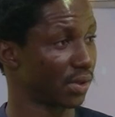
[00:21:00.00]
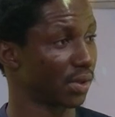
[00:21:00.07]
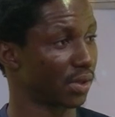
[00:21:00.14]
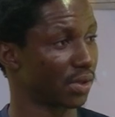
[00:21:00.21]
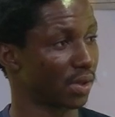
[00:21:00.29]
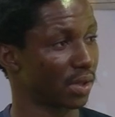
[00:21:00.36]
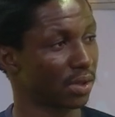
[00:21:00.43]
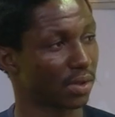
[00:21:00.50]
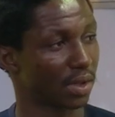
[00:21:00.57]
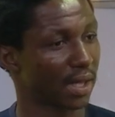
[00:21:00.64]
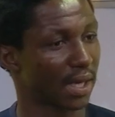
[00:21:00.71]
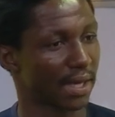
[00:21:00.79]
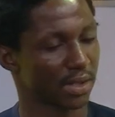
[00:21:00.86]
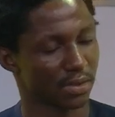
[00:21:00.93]
You
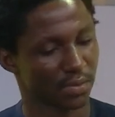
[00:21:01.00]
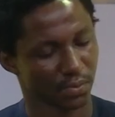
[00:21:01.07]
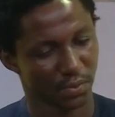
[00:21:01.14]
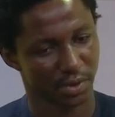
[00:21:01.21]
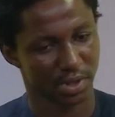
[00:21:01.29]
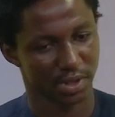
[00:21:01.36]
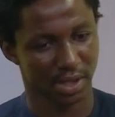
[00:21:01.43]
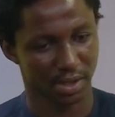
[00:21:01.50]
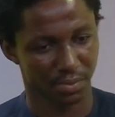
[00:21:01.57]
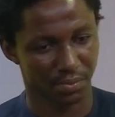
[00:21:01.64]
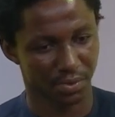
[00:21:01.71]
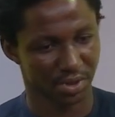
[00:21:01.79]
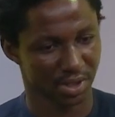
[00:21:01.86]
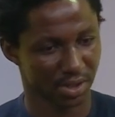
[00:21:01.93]
get with certain
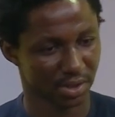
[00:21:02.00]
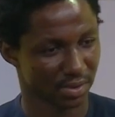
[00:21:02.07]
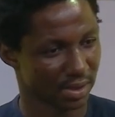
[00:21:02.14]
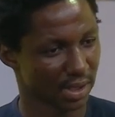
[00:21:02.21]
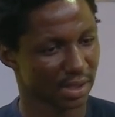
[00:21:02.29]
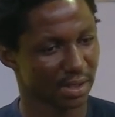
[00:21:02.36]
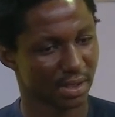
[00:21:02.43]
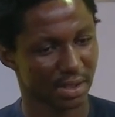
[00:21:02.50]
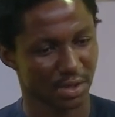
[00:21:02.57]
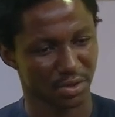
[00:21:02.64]
projects and certain skills.